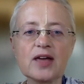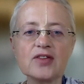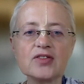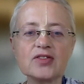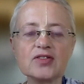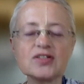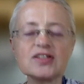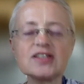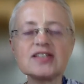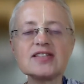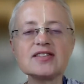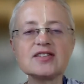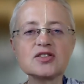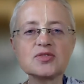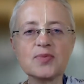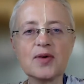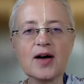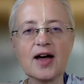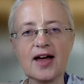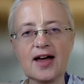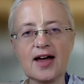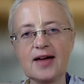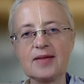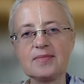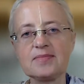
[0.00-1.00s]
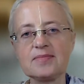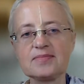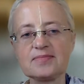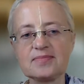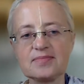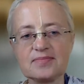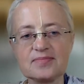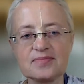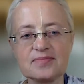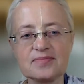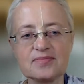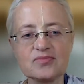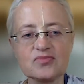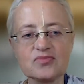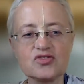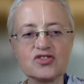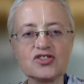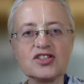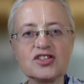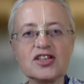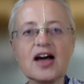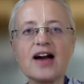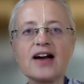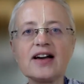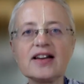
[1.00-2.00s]
So this is why I'm
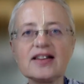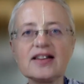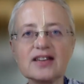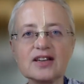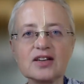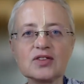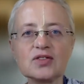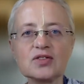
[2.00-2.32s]
starting